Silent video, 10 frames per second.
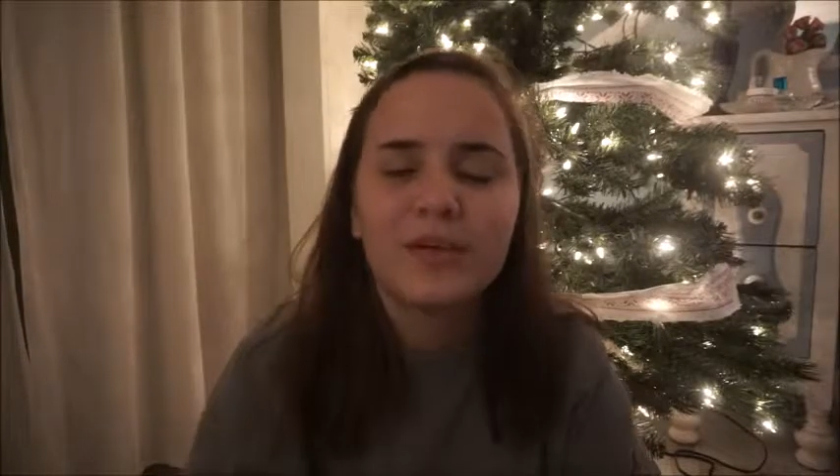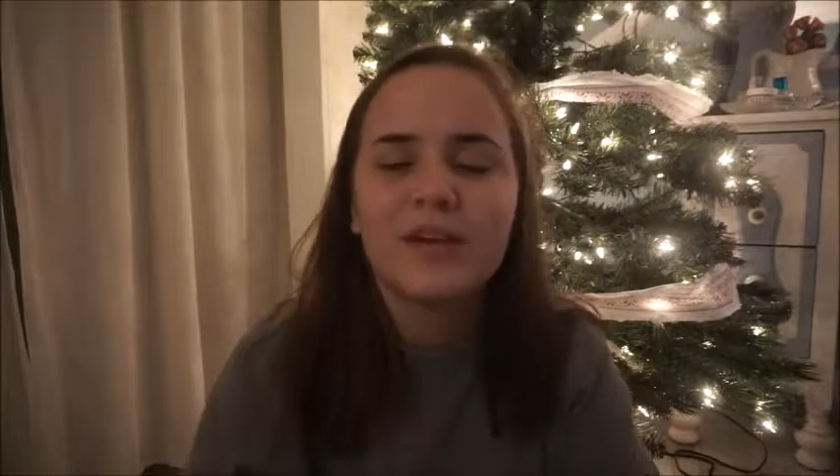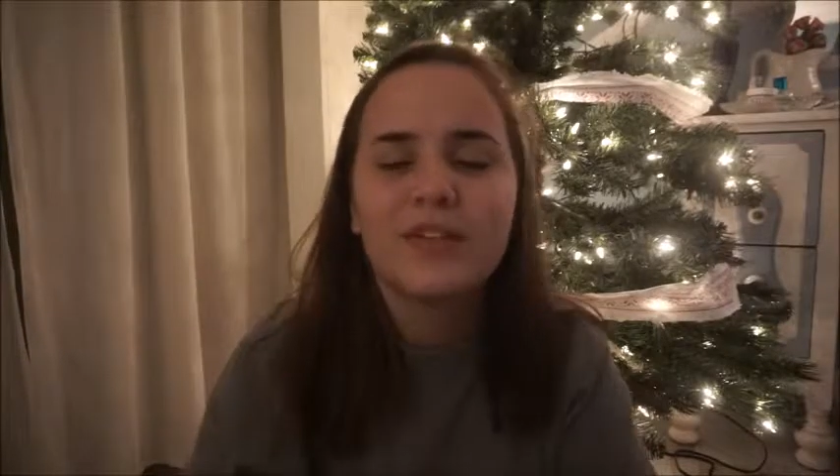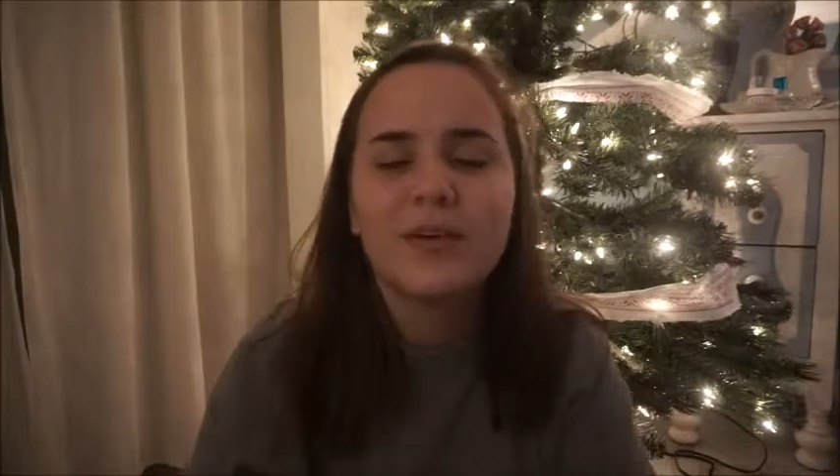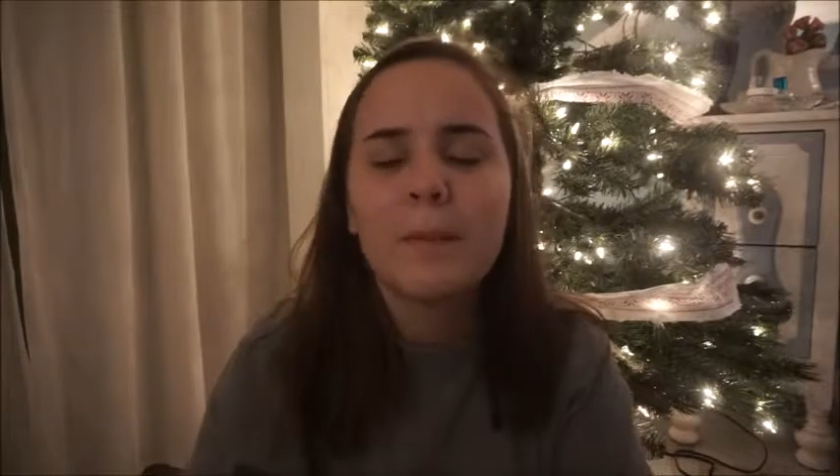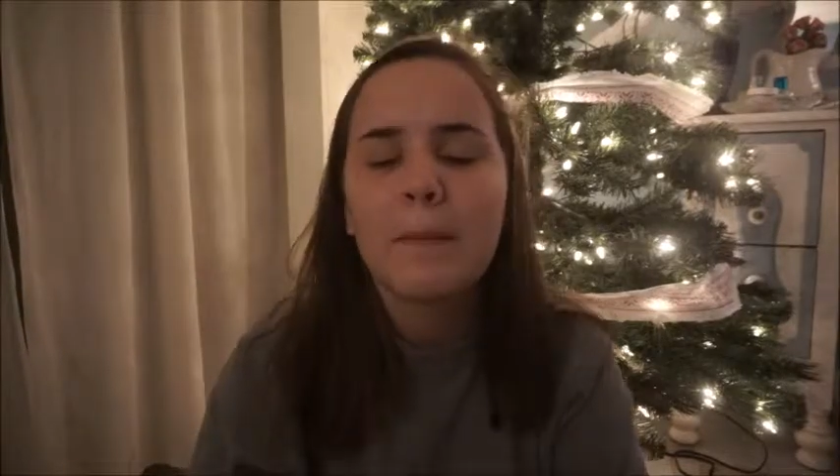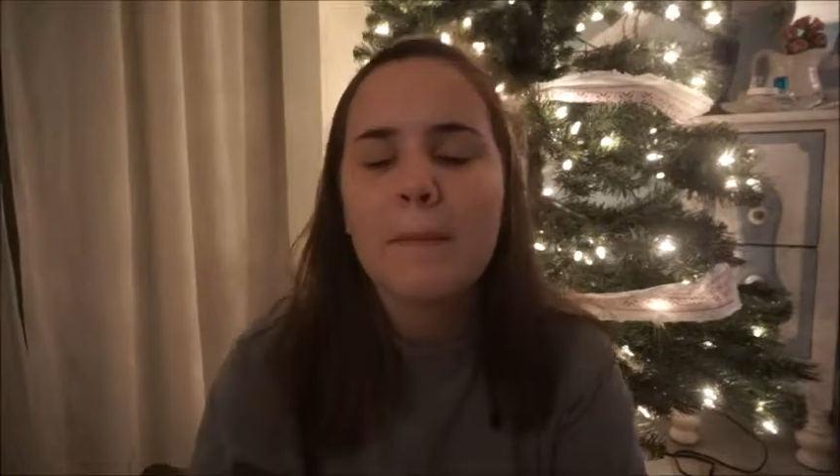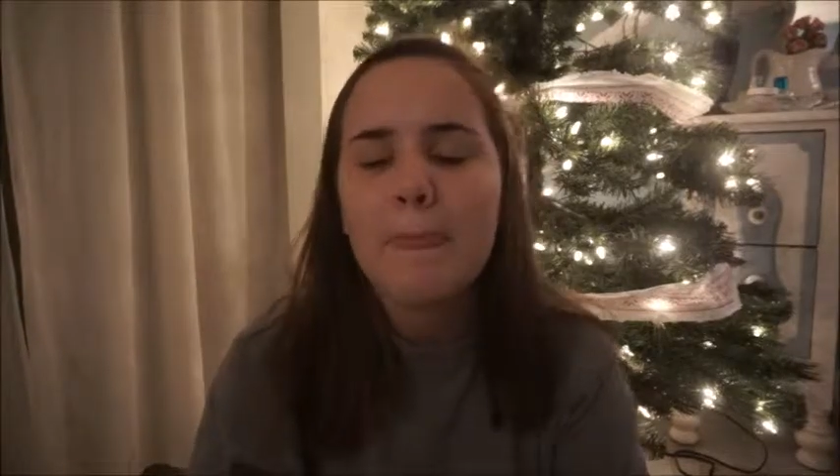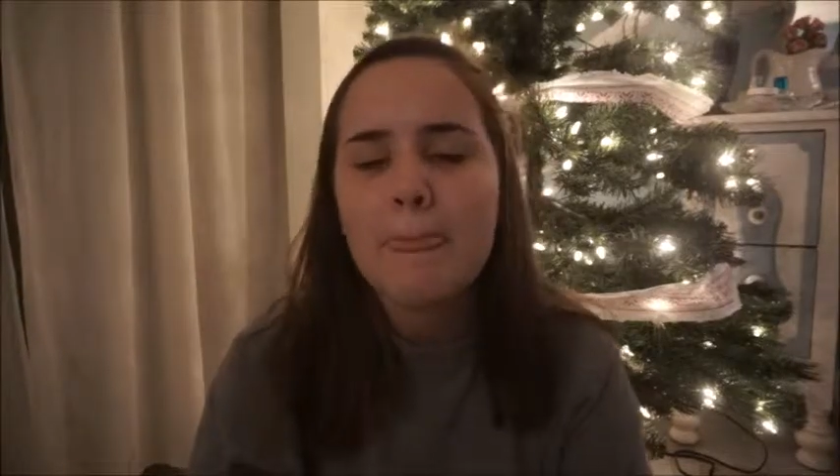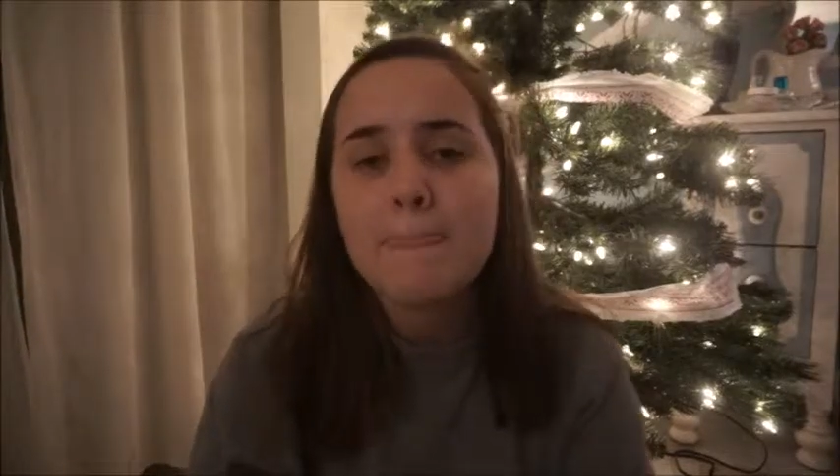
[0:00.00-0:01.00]
whatever.
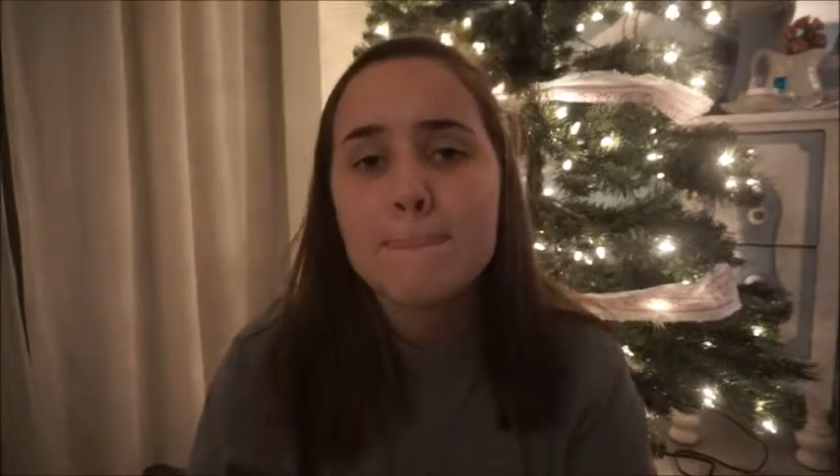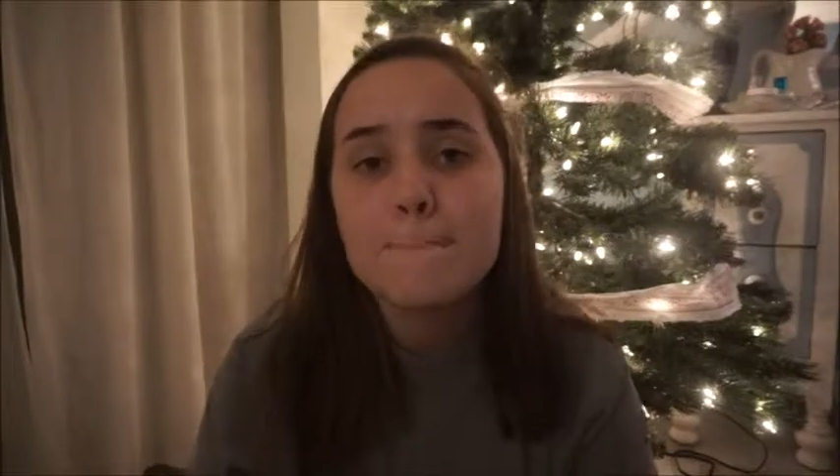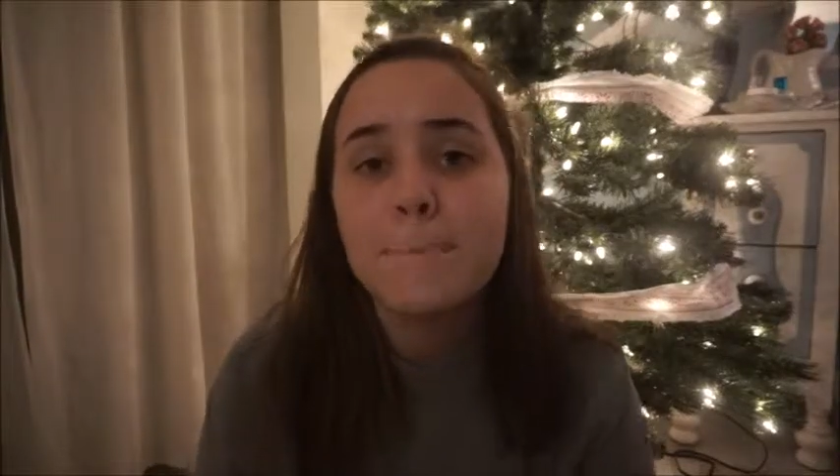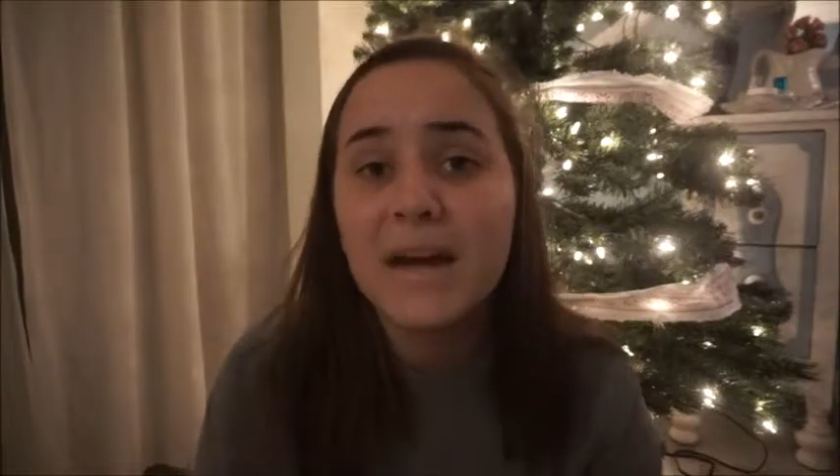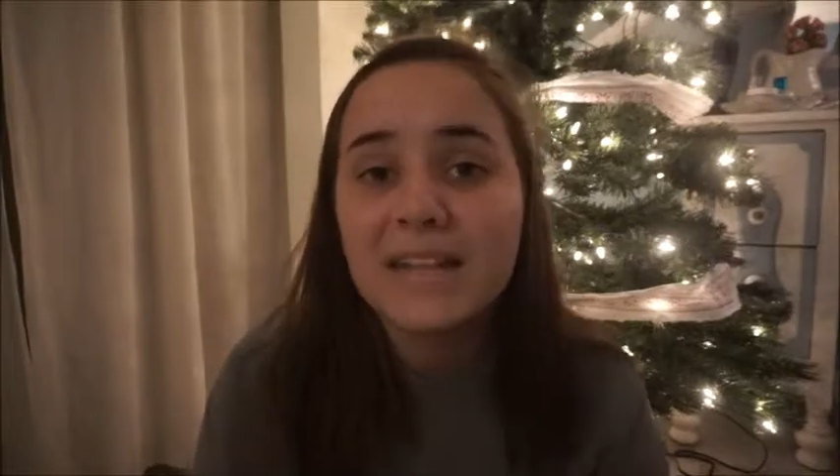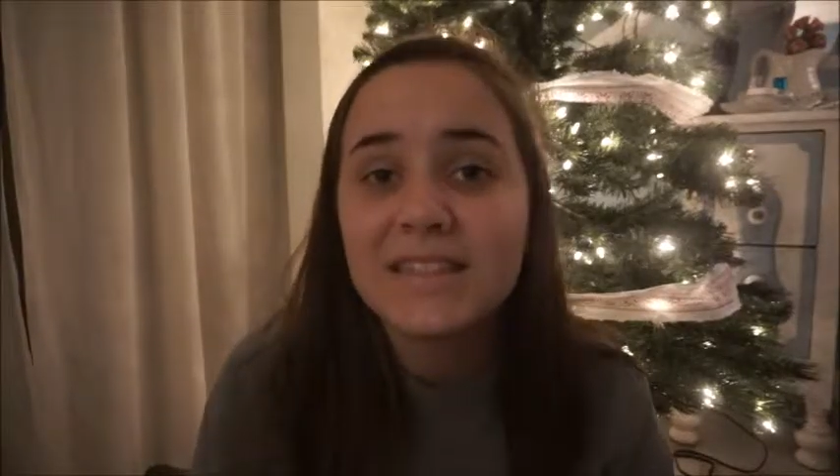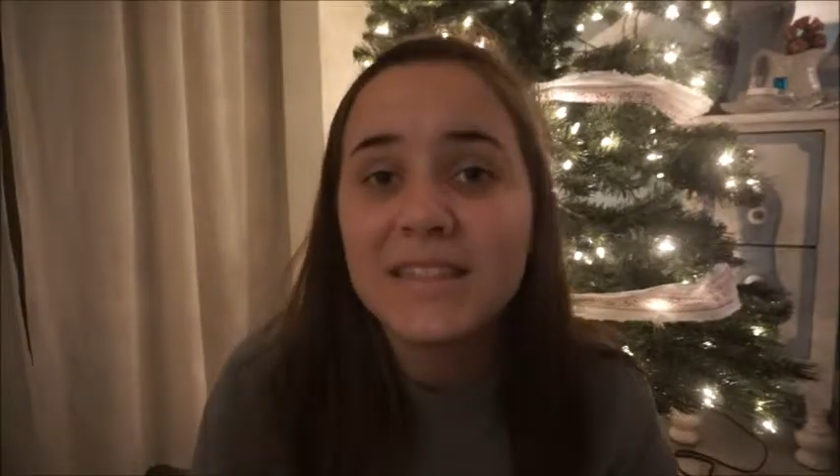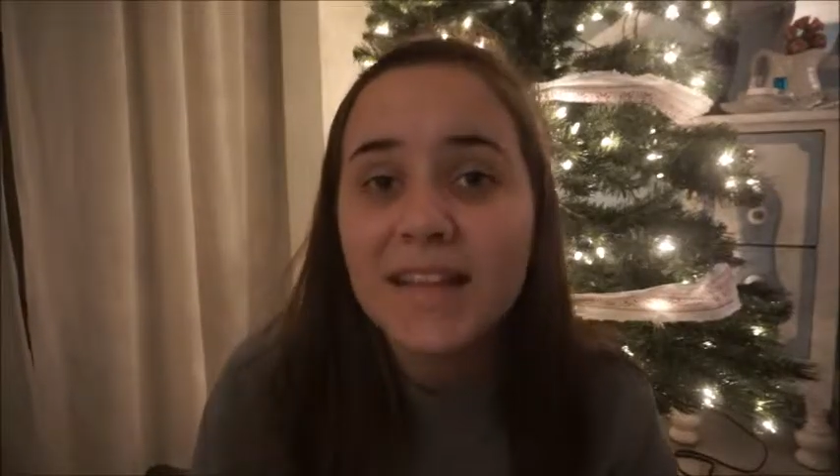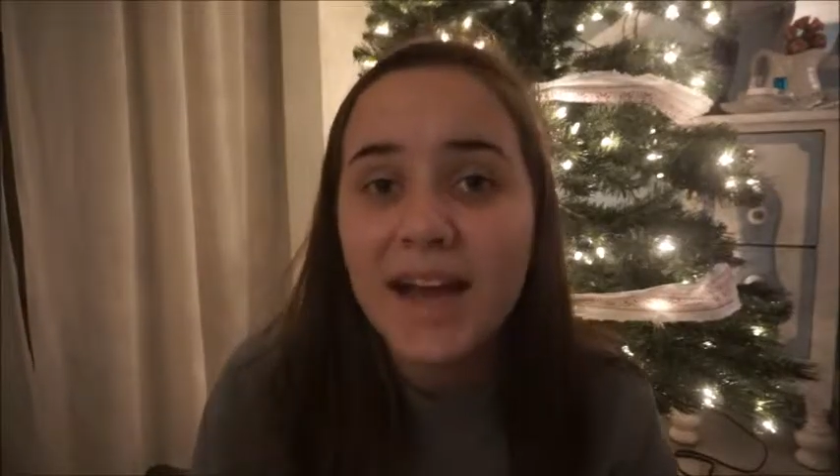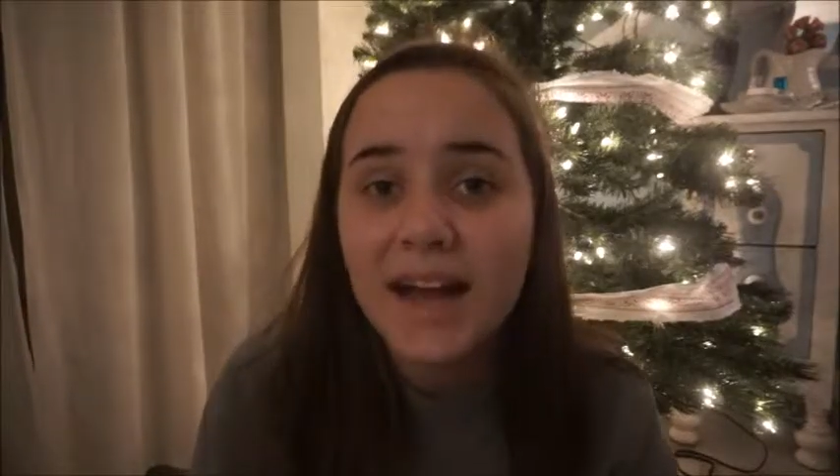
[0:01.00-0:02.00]
But
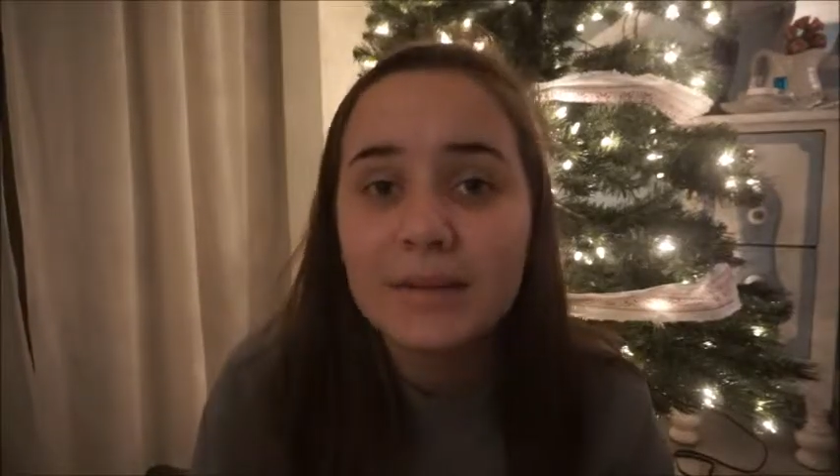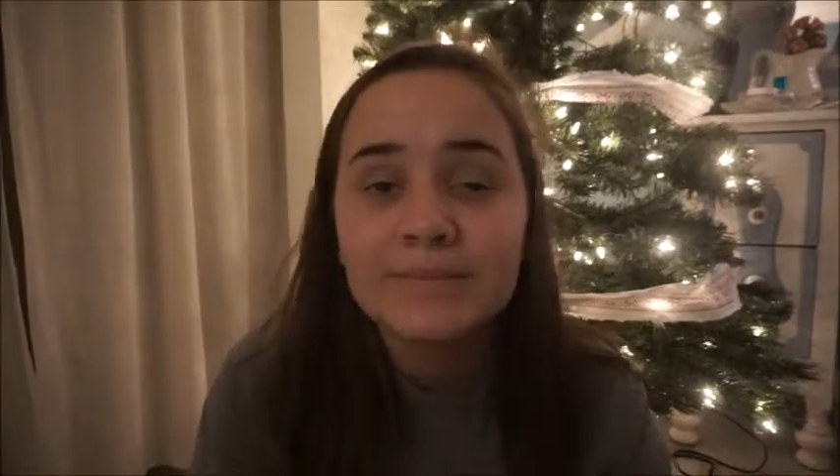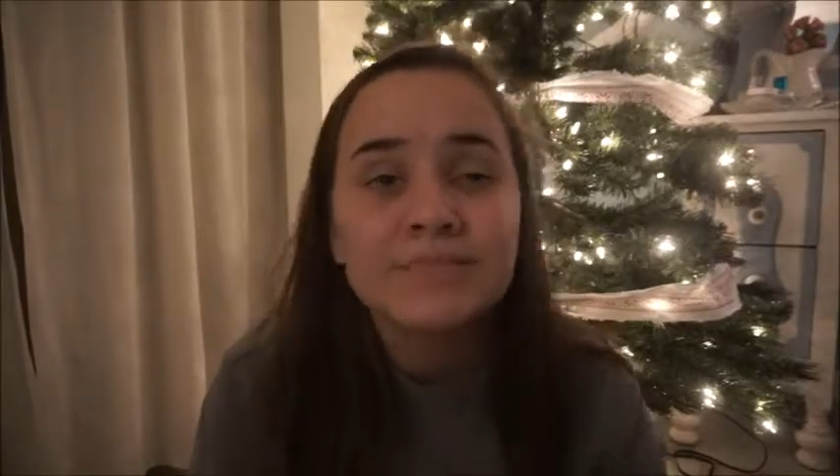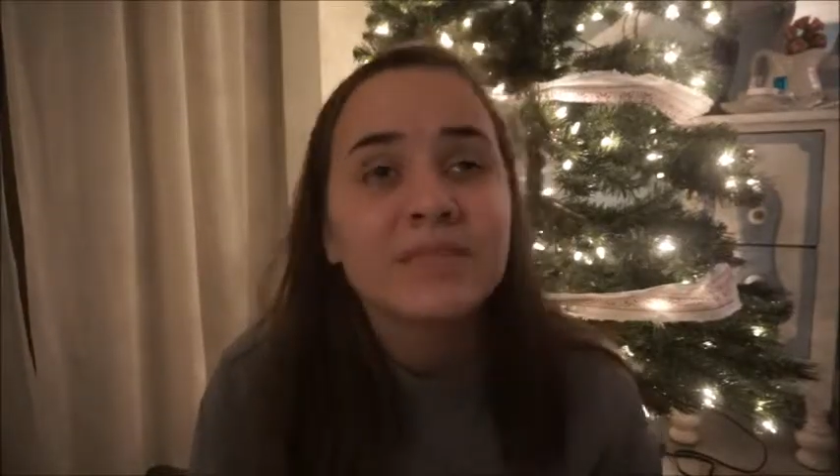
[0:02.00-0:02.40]
yeah,